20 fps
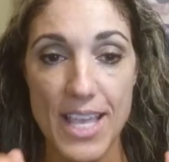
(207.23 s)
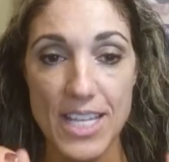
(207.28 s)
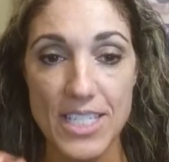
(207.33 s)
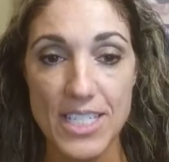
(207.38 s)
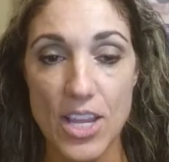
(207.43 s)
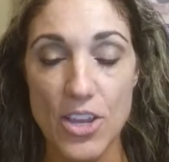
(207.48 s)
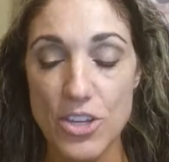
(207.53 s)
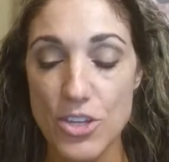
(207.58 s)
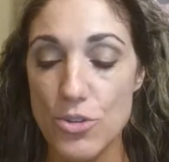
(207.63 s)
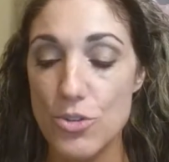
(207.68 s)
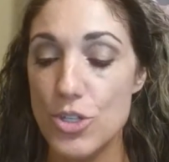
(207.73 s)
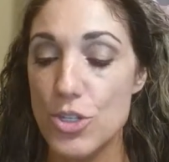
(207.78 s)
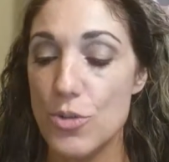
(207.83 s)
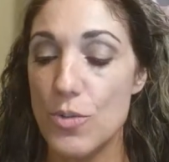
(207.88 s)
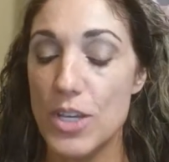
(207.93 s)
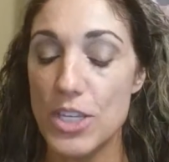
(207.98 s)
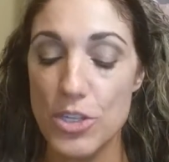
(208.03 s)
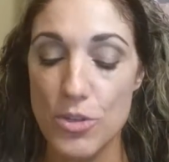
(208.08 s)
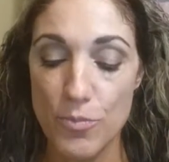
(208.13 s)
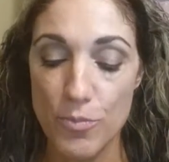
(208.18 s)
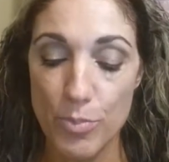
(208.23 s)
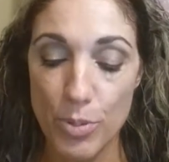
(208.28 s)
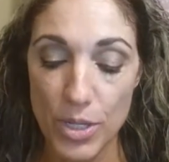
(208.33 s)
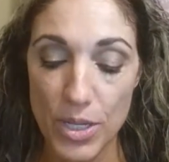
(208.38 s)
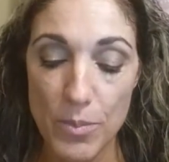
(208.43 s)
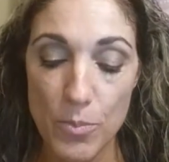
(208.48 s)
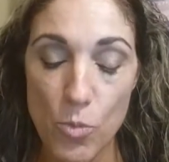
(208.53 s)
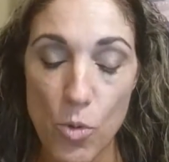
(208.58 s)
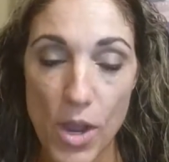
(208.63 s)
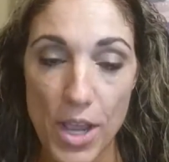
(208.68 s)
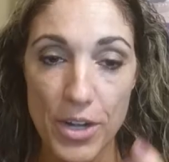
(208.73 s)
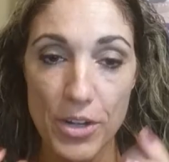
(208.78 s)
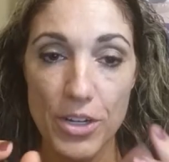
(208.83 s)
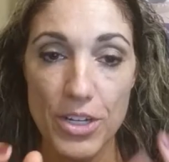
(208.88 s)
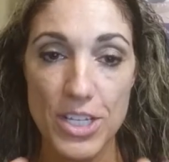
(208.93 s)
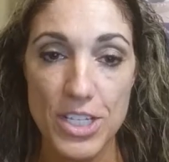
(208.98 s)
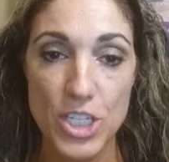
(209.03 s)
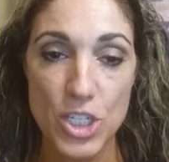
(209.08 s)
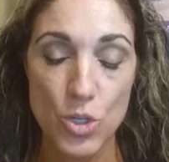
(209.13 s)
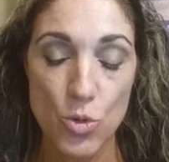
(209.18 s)
That's how you do it. You put in
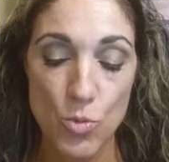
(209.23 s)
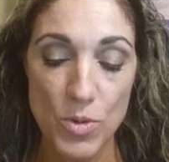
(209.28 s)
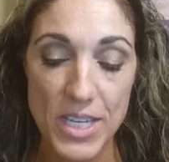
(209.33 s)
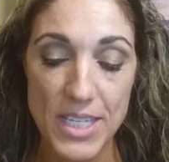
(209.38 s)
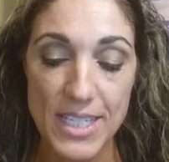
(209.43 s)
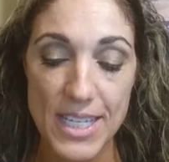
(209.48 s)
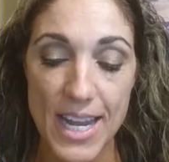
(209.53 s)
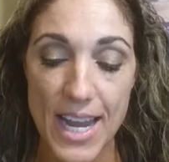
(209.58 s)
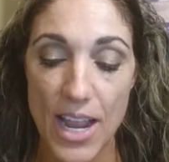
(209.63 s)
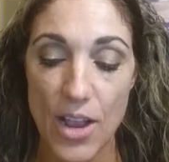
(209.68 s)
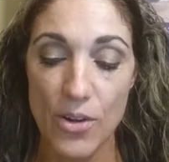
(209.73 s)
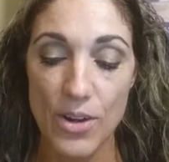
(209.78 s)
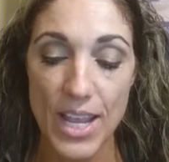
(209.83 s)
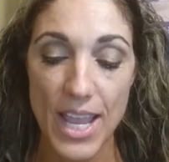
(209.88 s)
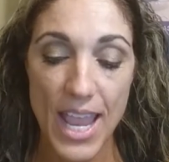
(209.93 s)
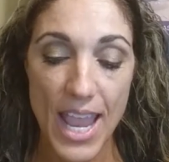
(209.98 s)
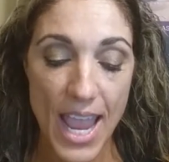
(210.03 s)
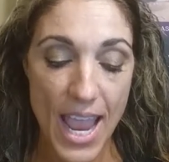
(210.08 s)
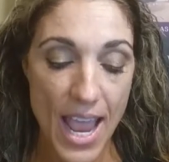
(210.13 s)
water, squeeze it out,